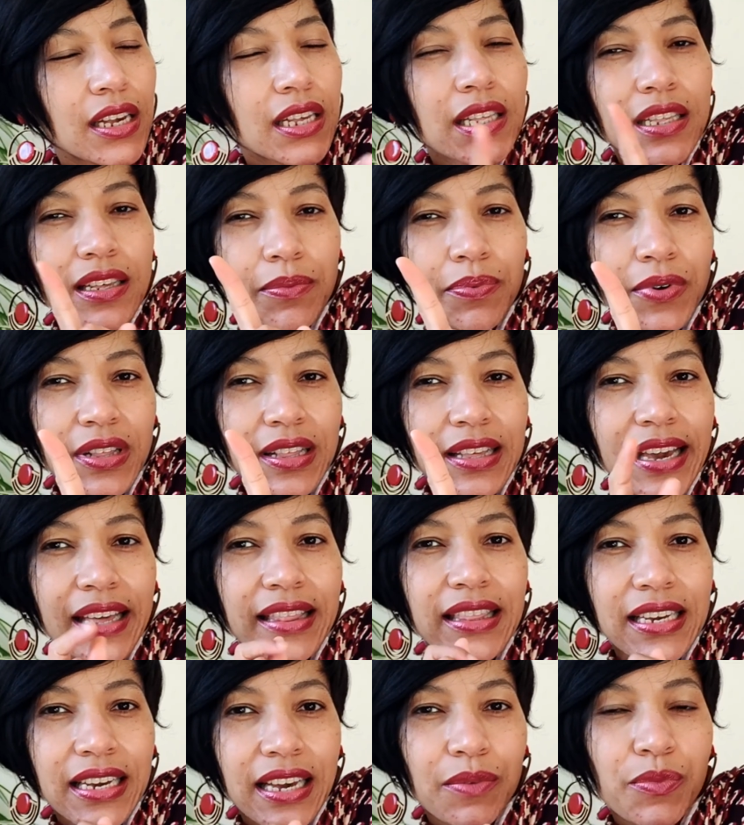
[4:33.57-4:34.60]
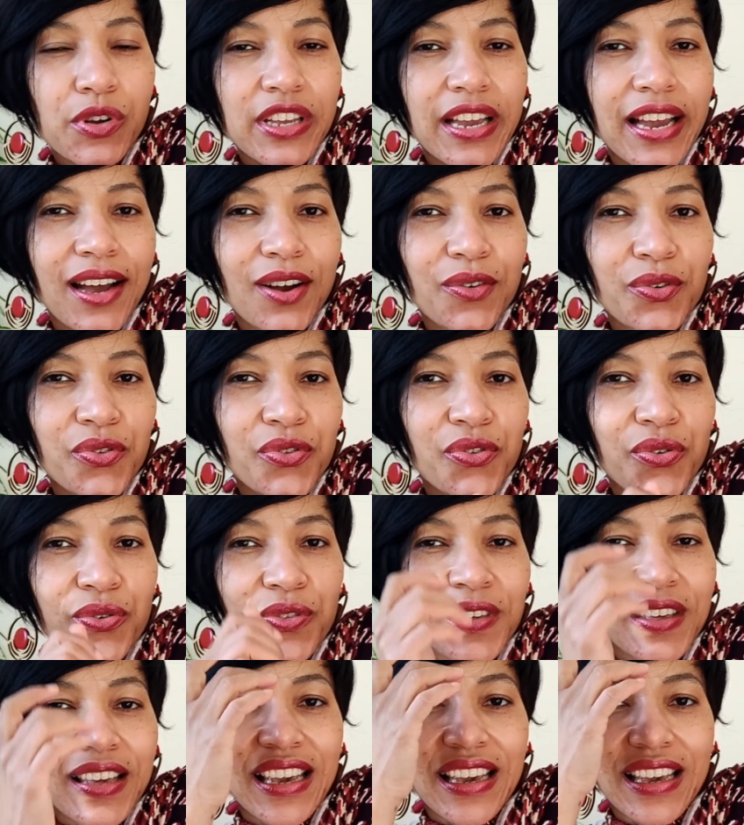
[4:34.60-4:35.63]
Separately, I think I'm on a
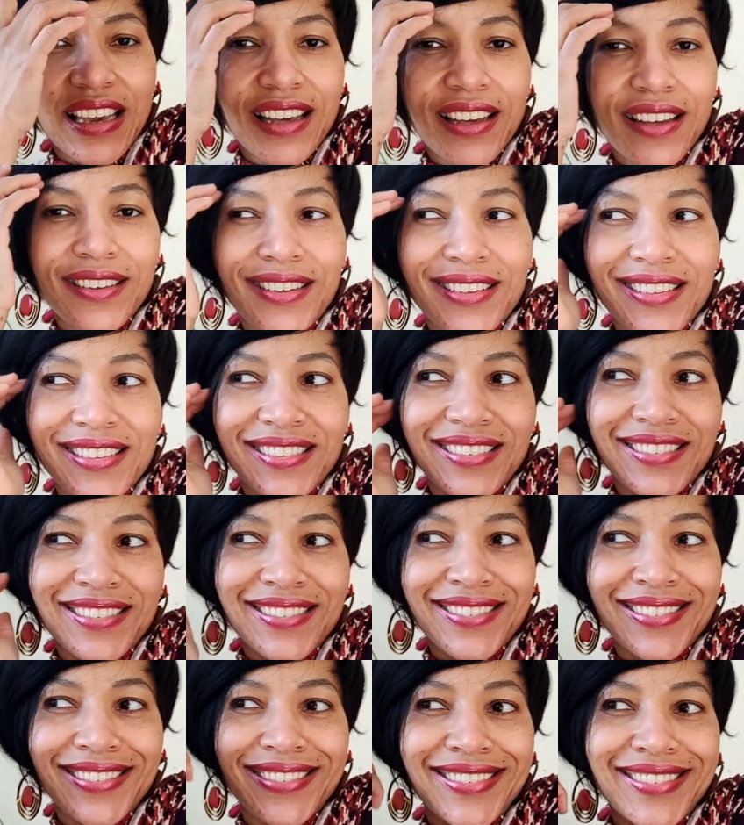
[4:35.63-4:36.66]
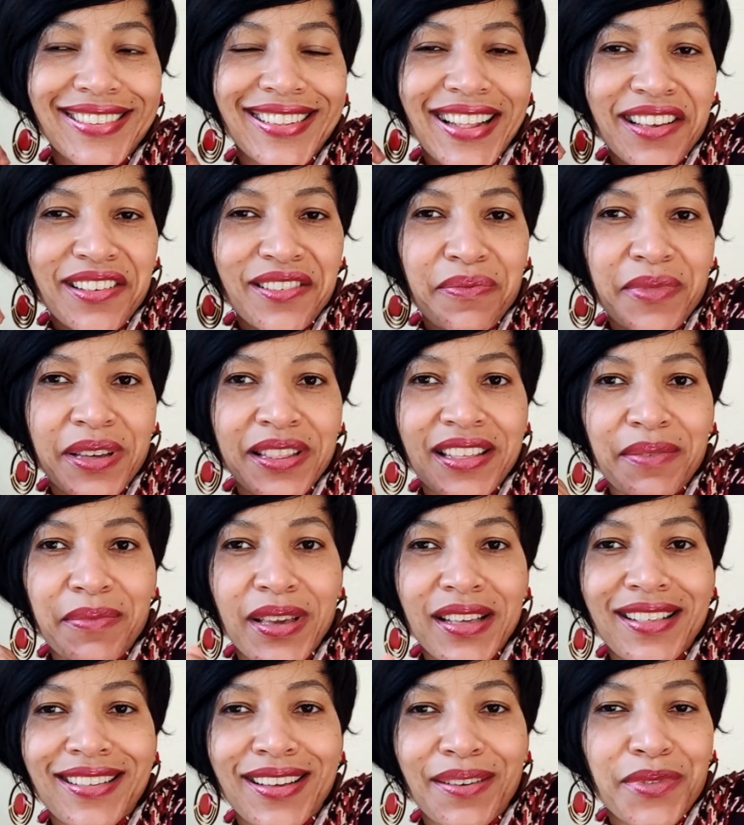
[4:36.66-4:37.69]
houndstooth kick because last month I
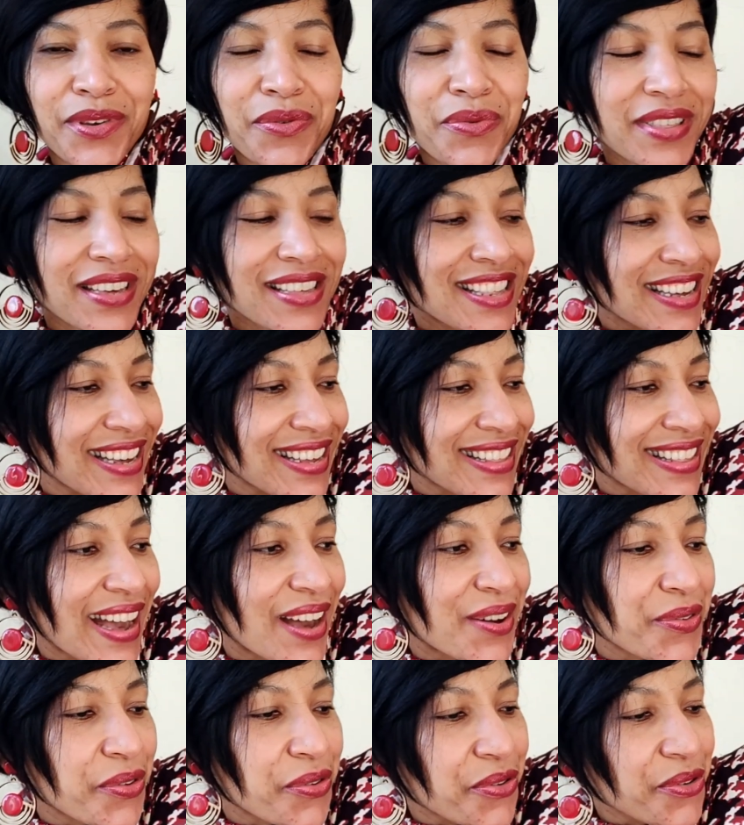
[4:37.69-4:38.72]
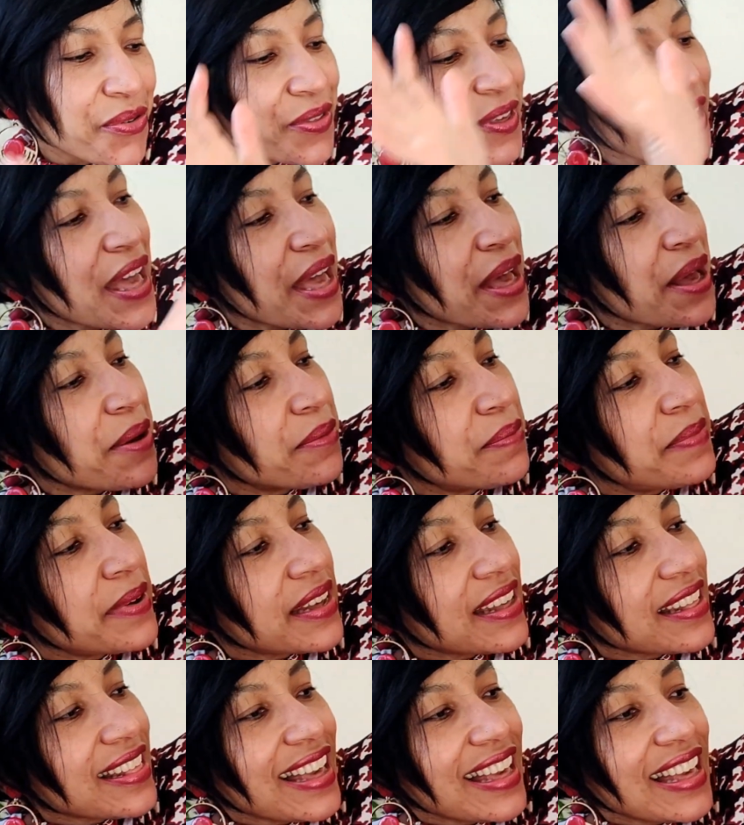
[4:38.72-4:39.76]
made something with a giant houndstooth.
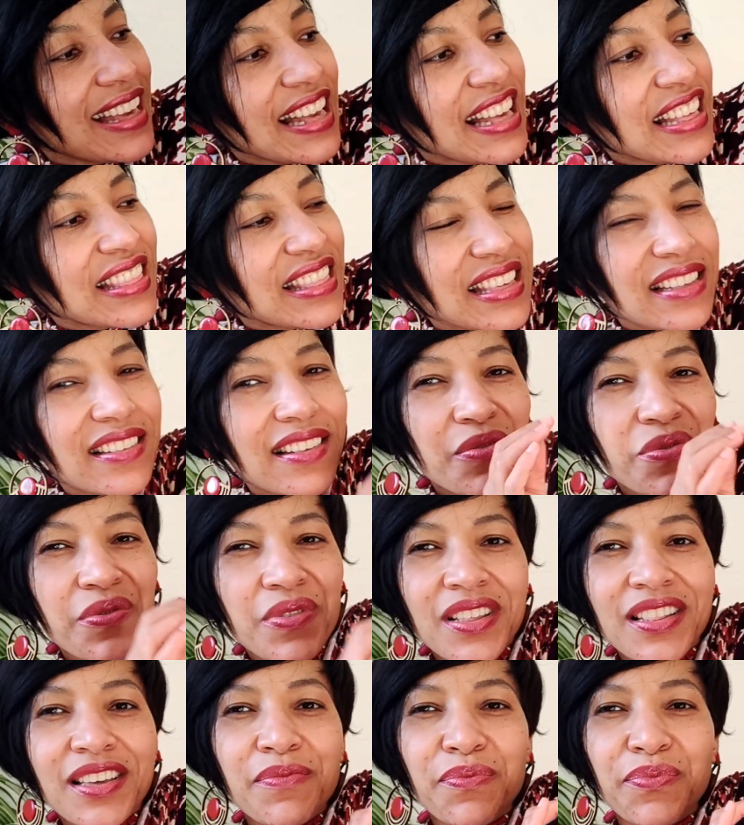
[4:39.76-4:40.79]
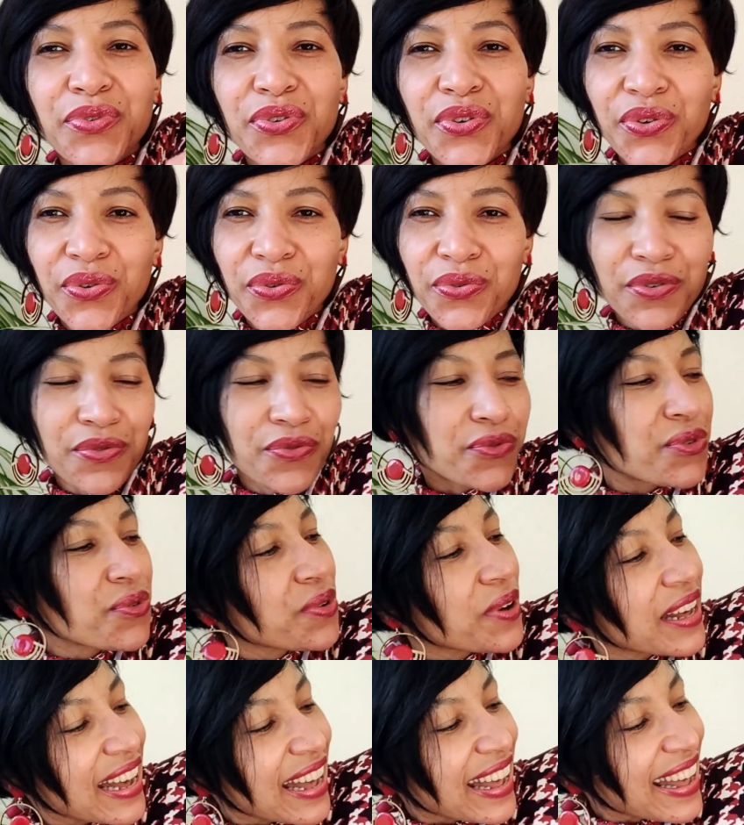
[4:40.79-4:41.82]
But these are really
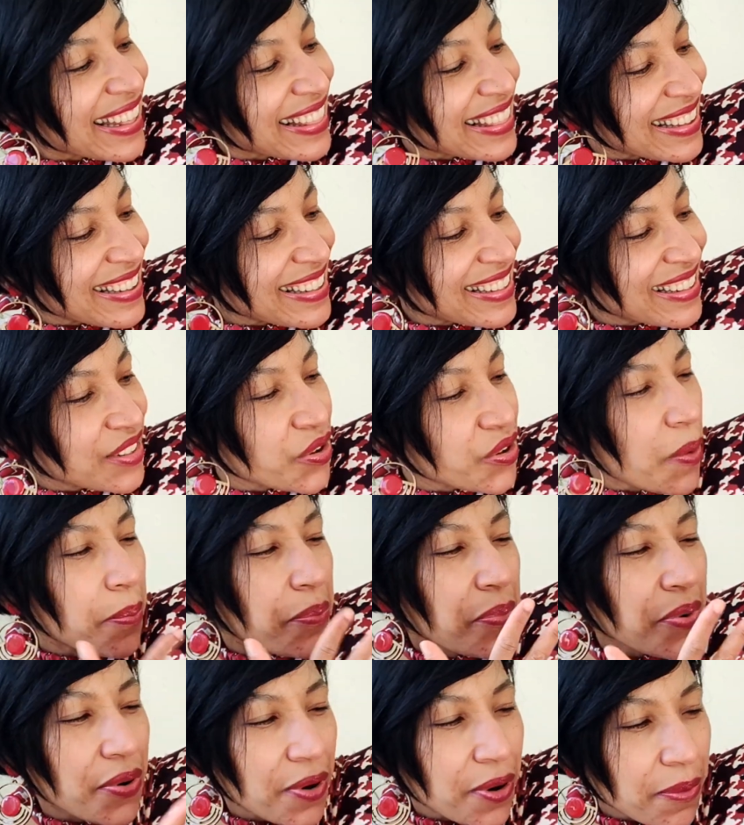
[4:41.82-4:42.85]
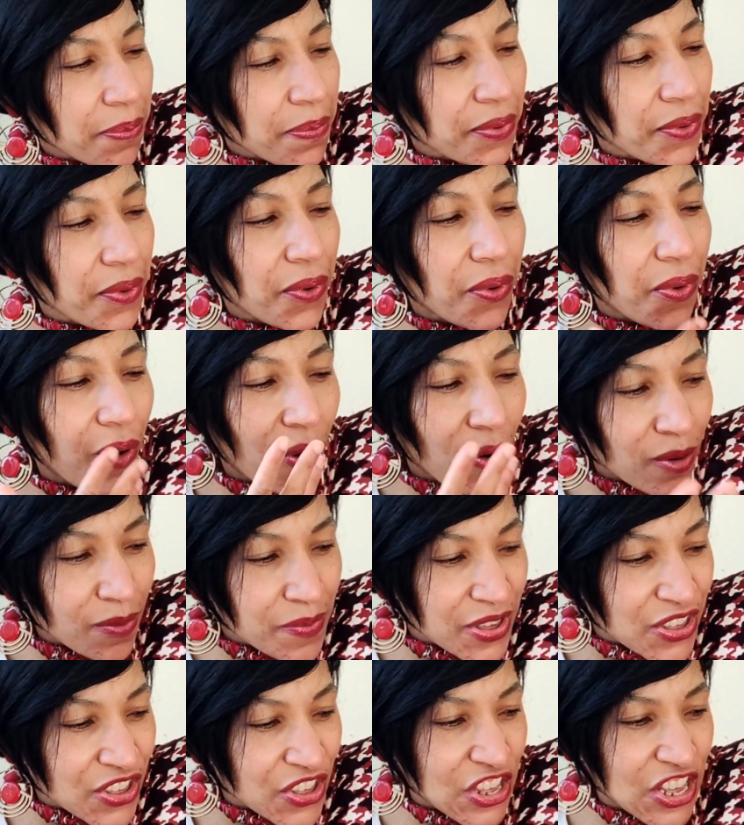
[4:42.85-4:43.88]
beautiful colors. It's got purple,
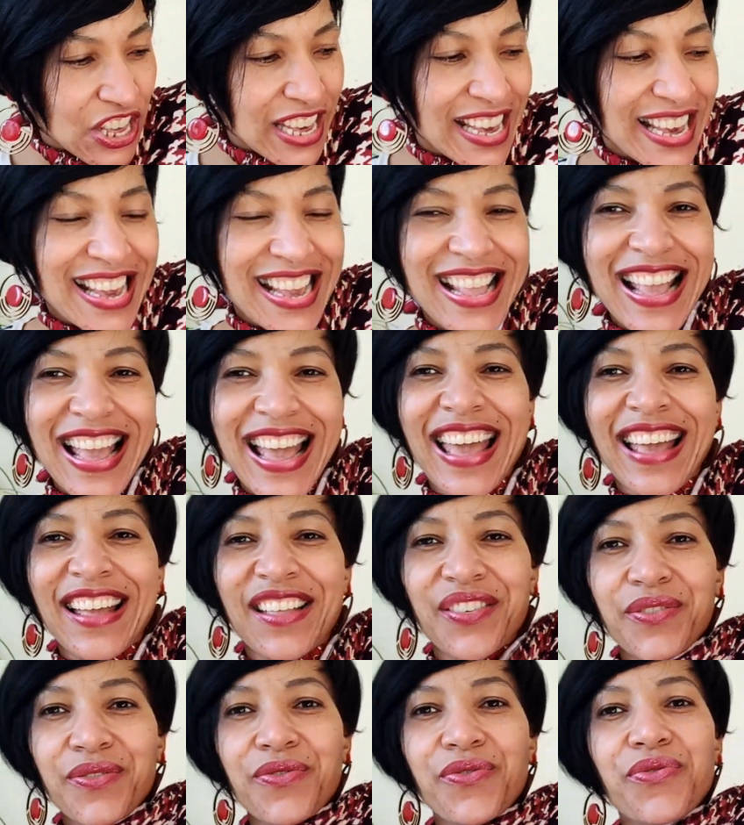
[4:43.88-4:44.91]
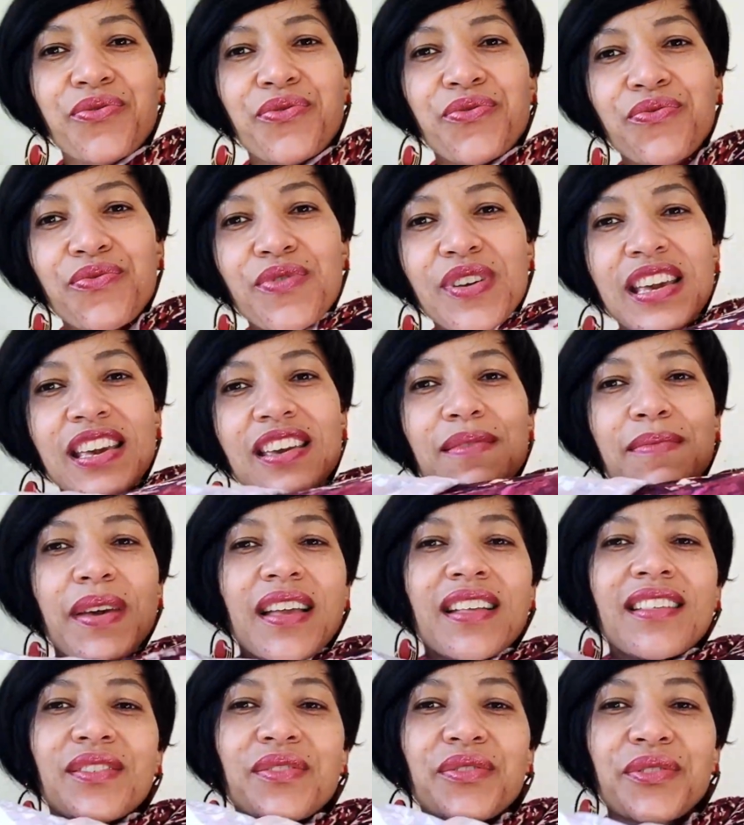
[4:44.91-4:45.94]
aubergine, and cream,
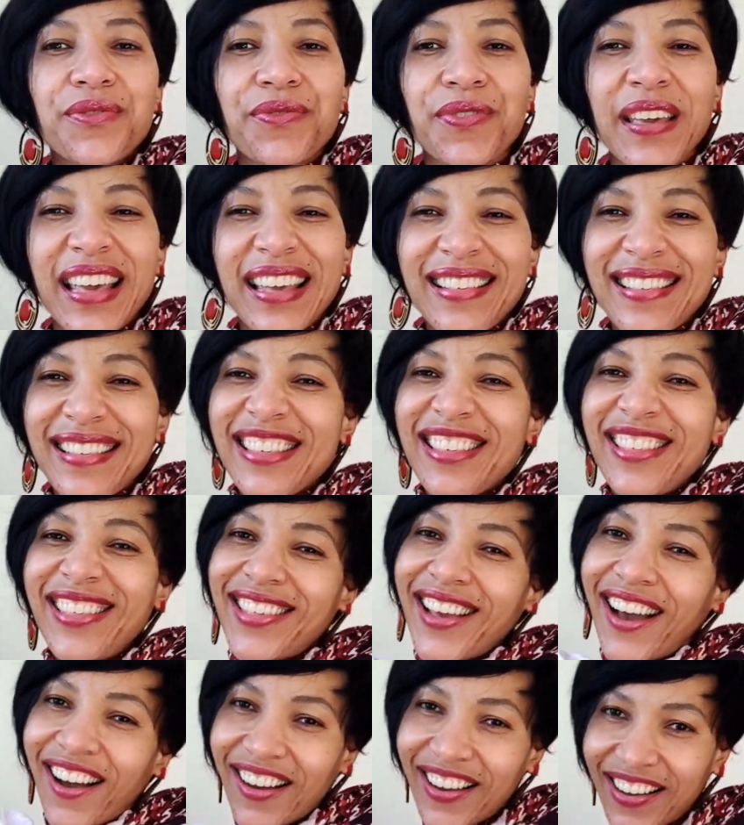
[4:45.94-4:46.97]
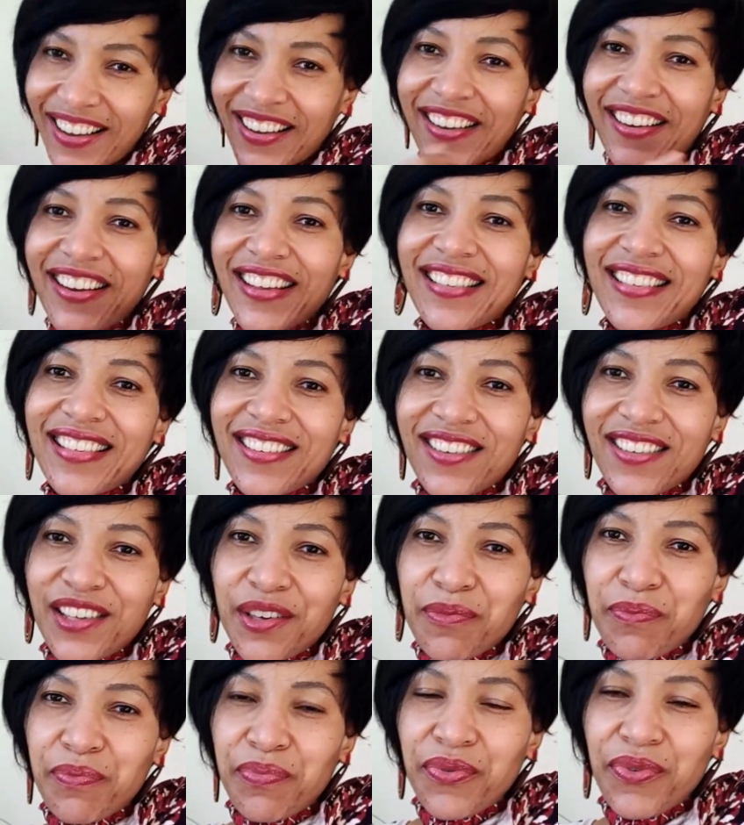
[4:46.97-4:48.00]
and it sort of gets darker at
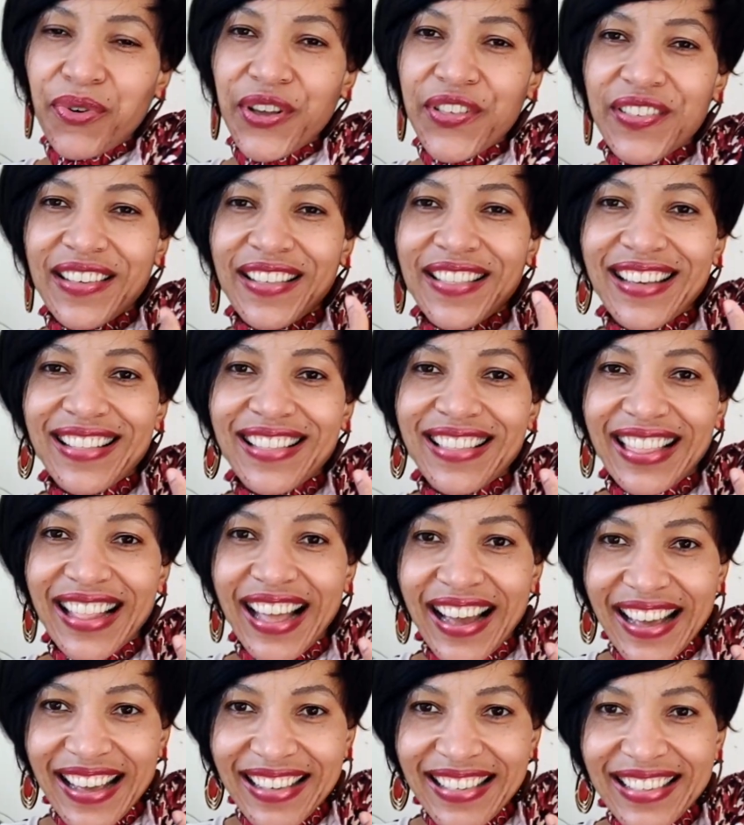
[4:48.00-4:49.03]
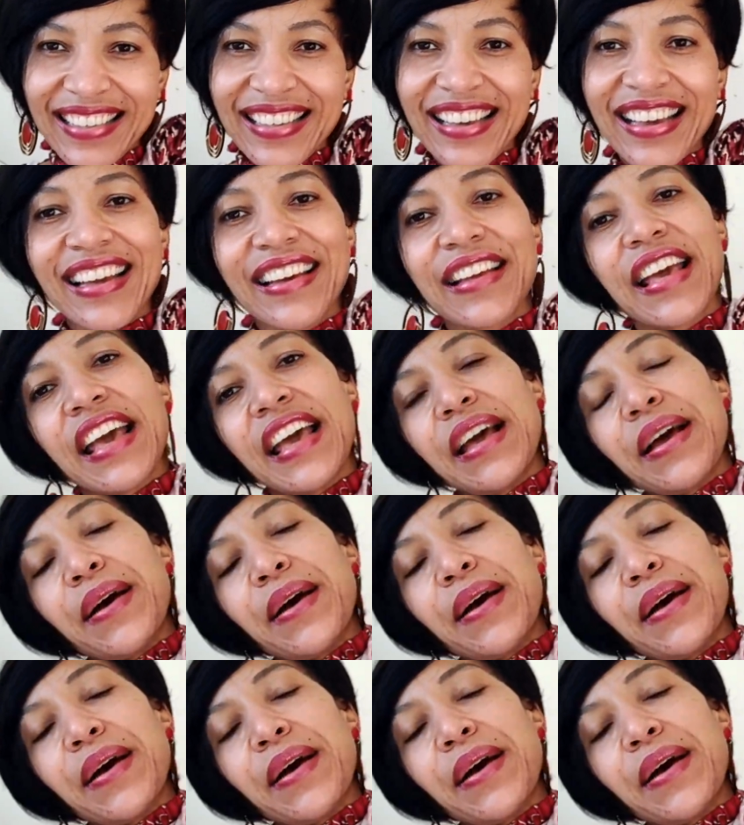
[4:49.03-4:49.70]
certain points and then lighter.